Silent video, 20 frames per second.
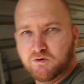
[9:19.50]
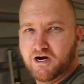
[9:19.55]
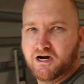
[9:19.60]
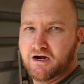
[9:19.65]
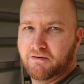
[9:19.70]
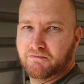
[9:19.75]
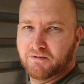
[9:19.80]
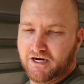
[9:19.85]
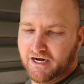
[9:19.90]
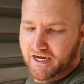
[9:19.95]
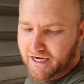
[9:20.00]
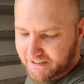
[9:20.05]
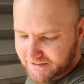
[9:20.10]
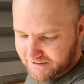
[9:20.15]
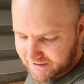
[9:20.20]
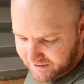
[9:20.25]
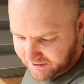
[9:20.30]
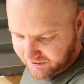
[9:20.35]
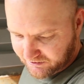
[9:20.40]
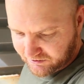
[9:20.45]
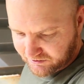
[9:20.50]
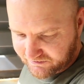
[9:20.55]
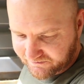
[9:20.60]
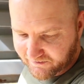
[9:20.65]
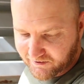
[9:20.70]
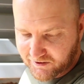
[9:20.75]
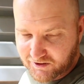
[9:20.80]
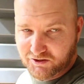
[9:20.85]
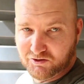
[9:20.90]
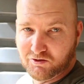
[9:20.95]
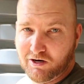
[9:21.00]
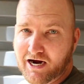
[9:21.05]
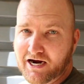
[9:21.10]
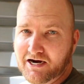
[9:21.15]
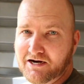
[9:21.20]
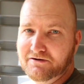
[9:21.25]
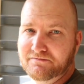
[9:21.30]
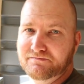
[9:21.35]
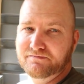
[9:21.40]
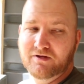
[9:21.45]
where I'm gonna actually use for the
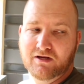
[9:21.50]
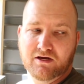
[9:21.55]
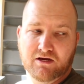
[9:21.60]
dryer.